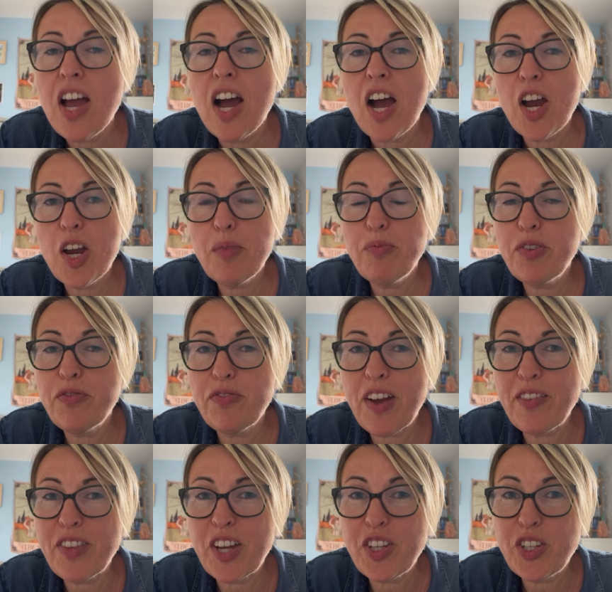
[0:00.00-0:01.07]
I hope you
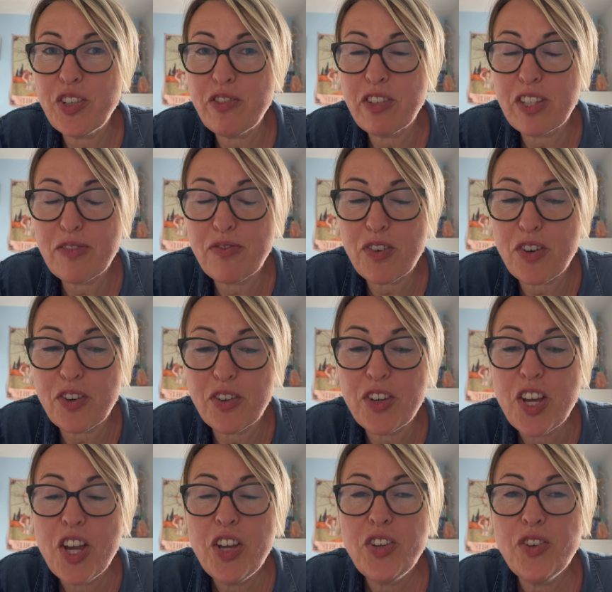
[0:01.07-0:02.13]
found that useful.
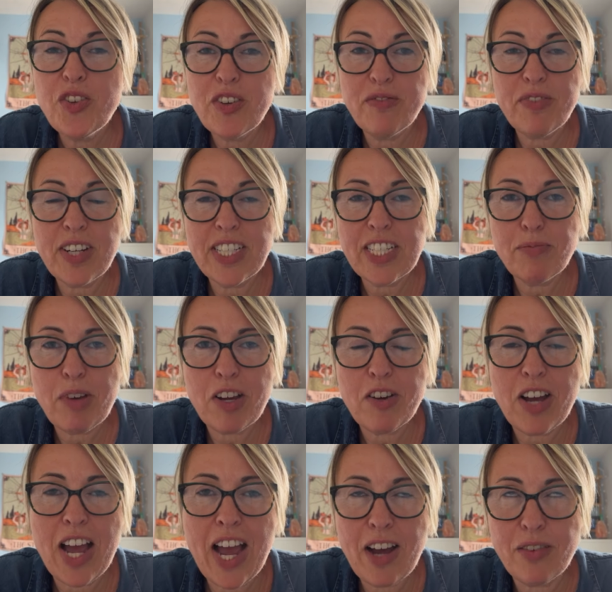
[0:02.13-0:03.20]
You can find
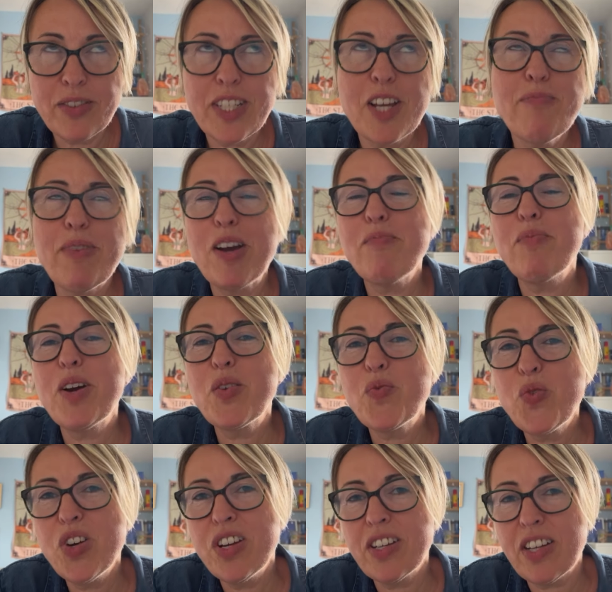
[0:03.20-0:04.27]
out about my
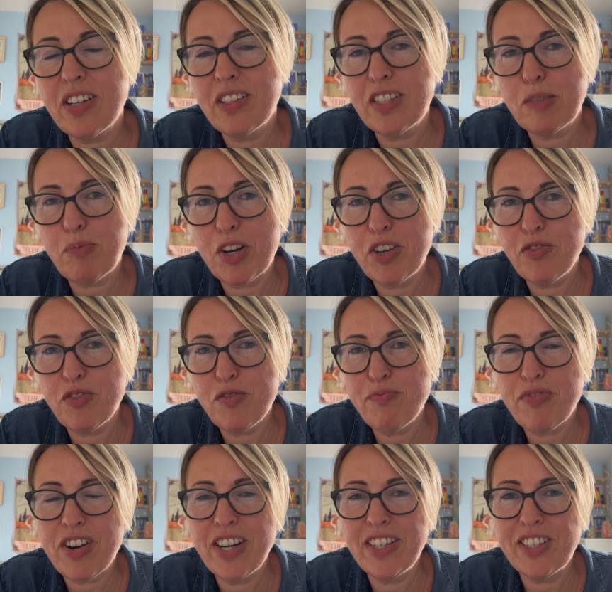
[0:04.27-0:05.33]
work at
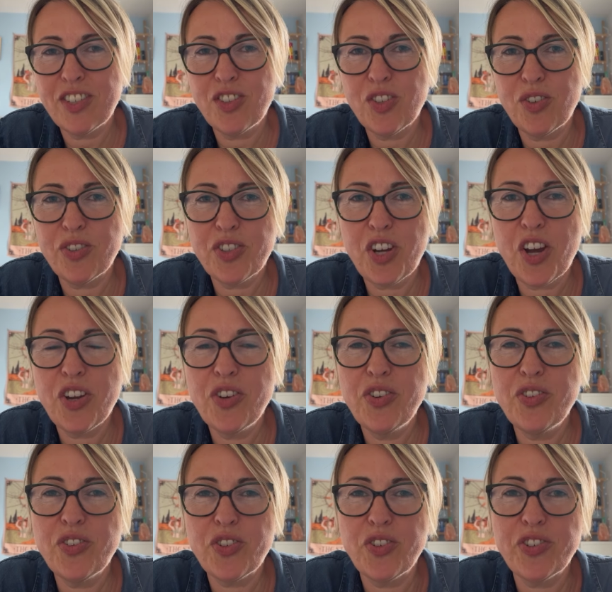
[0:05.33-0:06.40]

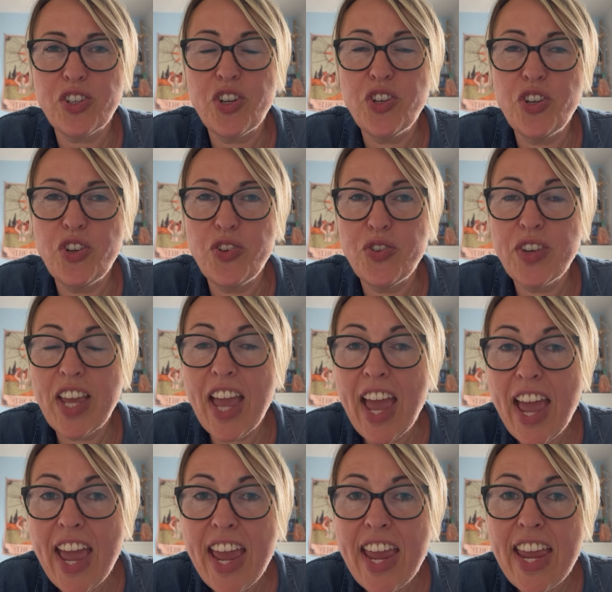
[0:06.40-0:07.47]

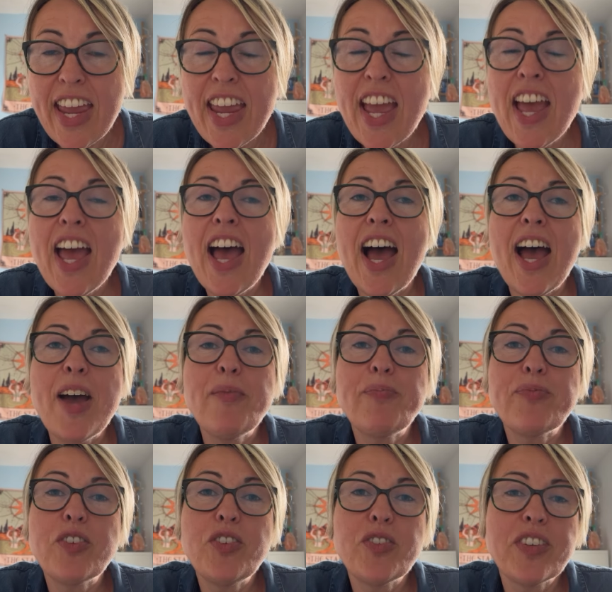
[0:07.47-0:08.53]
spiralbright.co.uk.
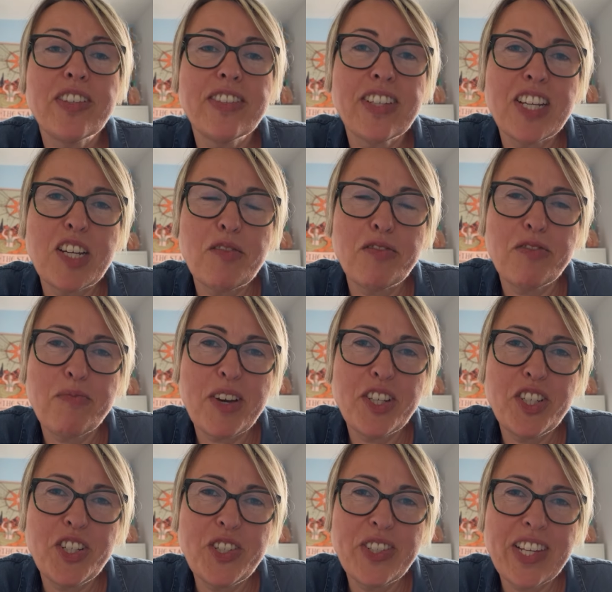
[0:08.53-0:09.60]
You can sign up for my
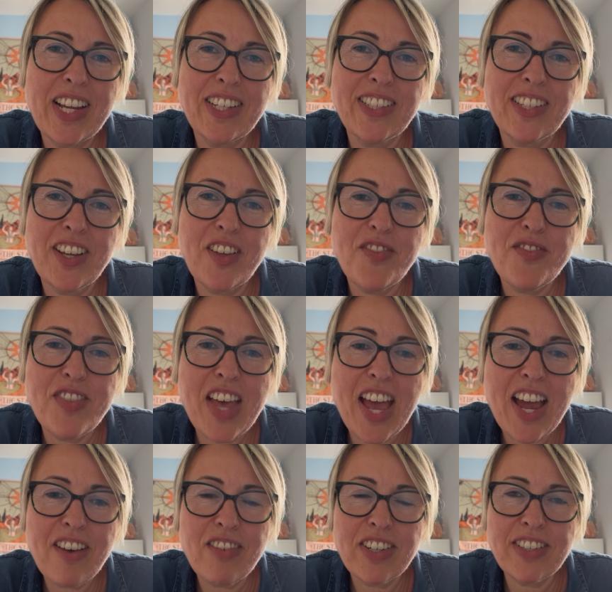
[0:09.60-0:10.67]
newsletter
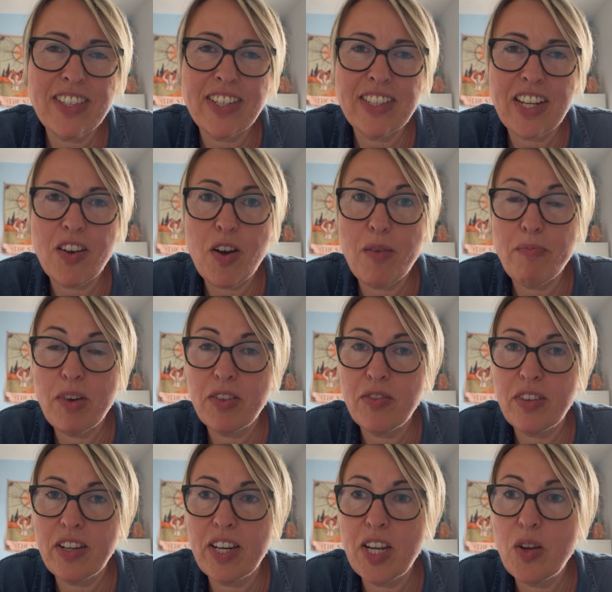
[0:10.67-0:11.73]
there. I send out a
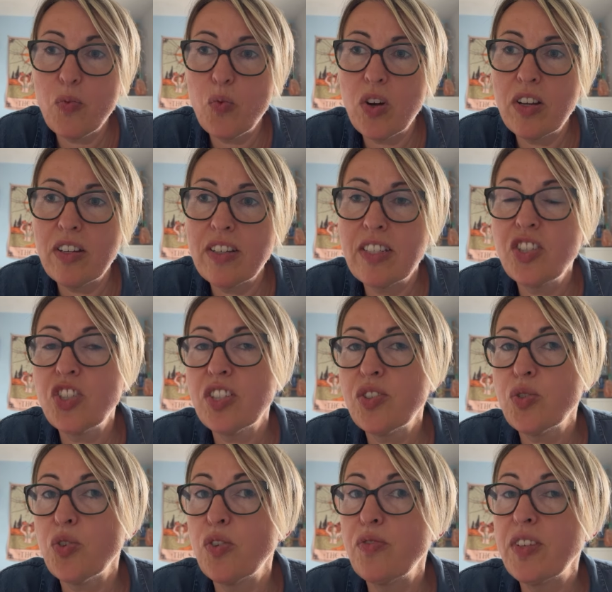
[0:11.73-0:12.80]
monthly one just
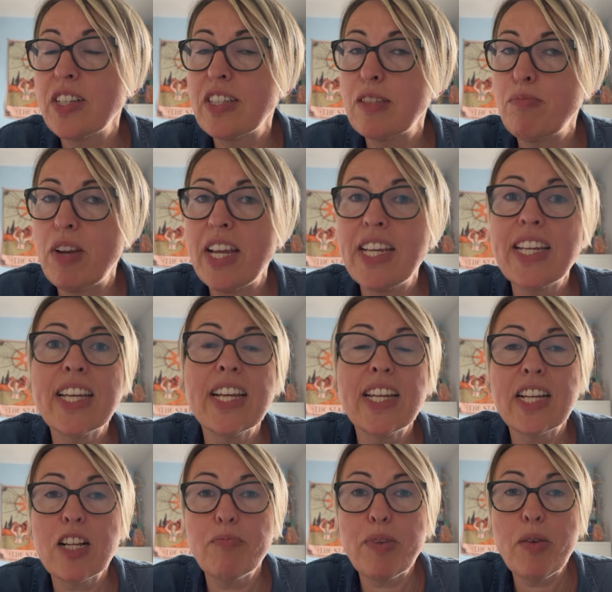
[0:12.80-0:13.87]
sort of explaining a
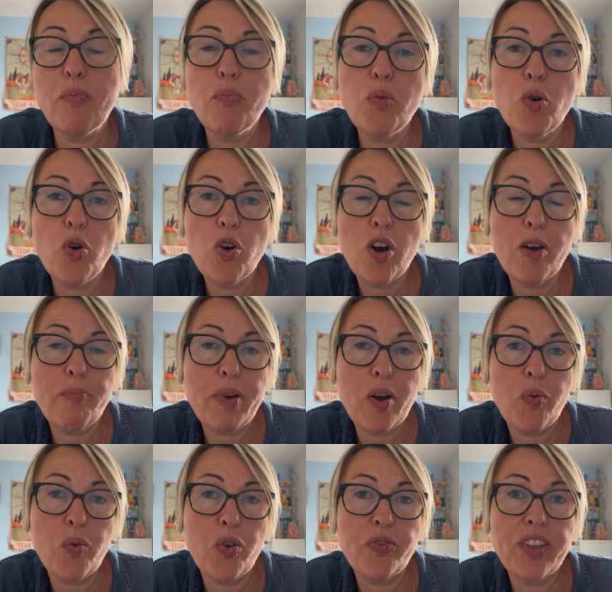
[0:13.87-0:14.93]
little bit more
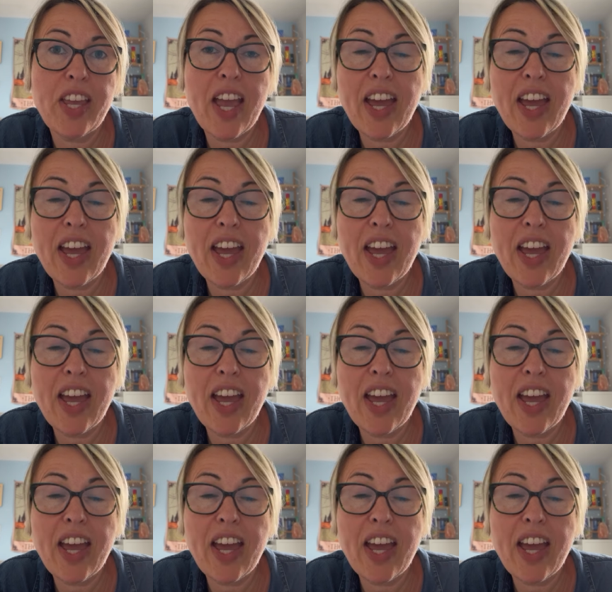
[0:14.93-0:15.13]
about what the